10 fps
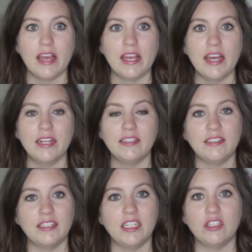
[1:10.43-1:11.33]
and
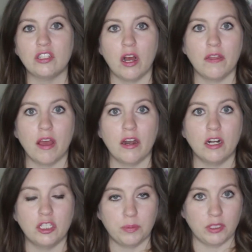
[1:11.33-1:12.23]
to teach online
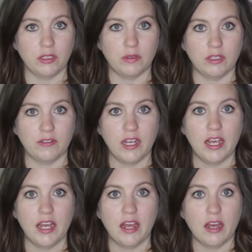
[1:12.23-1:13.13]
entrepreneurs
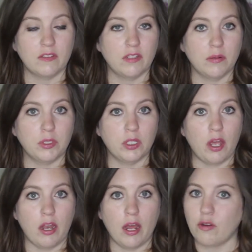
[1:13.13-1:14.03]
some
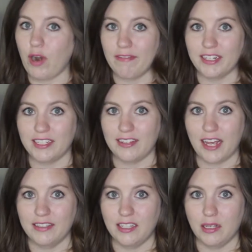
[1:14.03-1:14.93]
good graphic
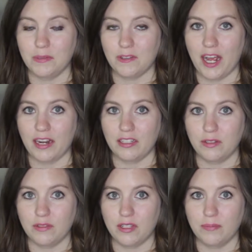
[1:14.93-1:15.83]
design tips on how to
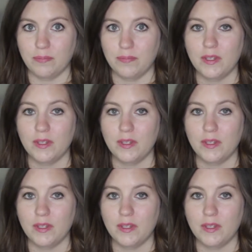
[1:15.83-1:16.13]
use it.